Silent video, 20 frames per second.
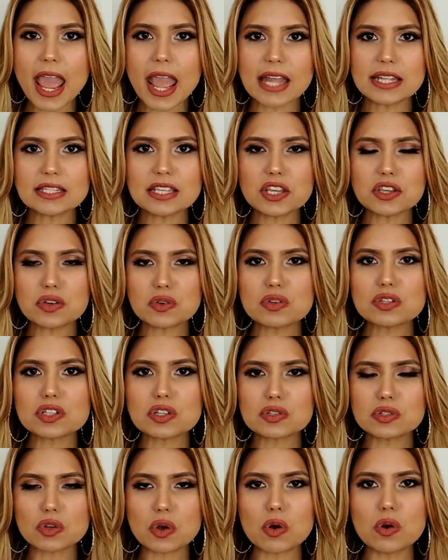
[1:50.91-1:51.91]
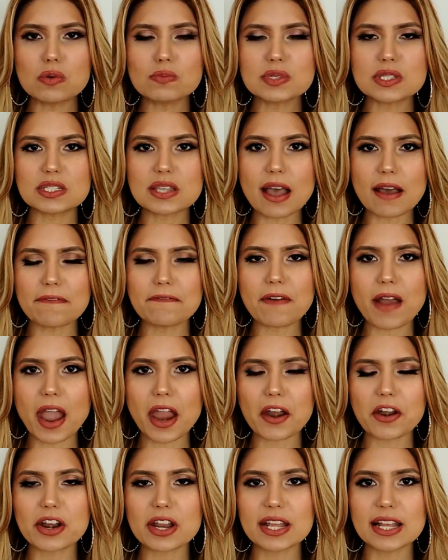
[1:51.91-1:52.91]
And they use dome
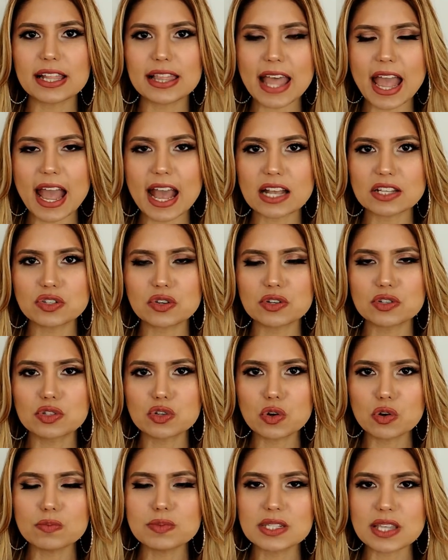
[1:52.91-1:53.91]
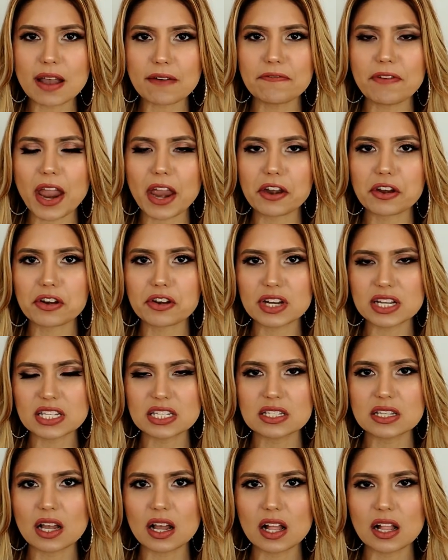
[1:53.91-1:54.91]
sapphire glass or dome sapphire
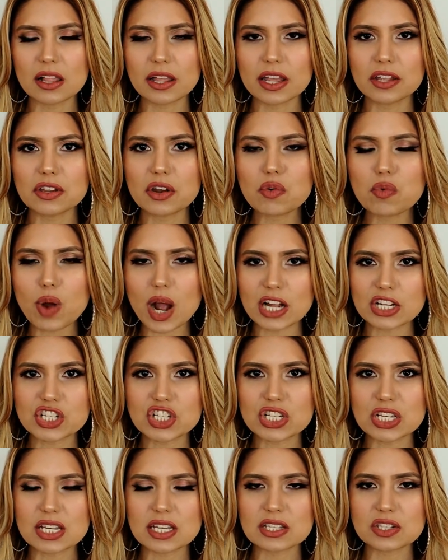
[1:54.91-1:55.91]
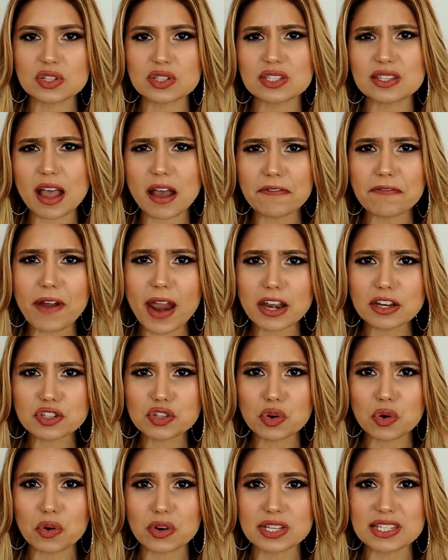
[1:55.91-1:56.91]
crystal in their watches. So sapphire
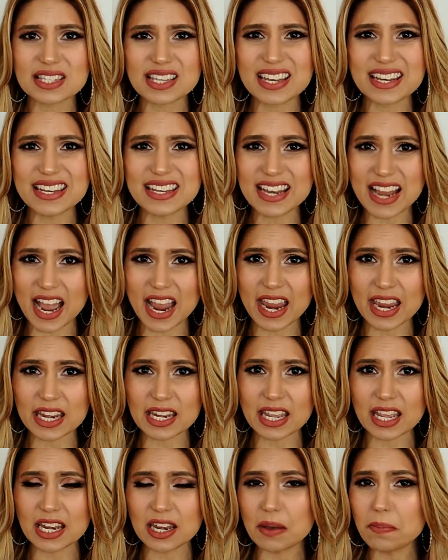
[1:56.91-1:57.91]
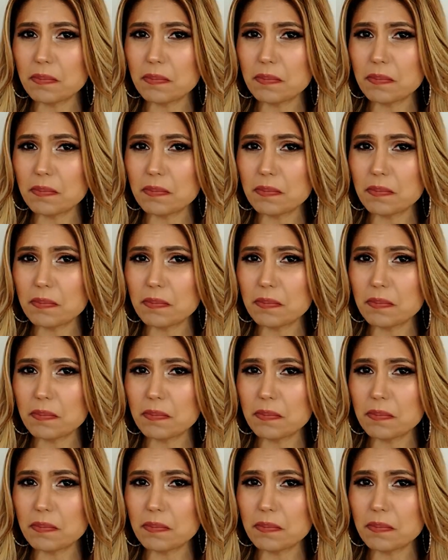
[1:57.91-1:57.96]
scores a 9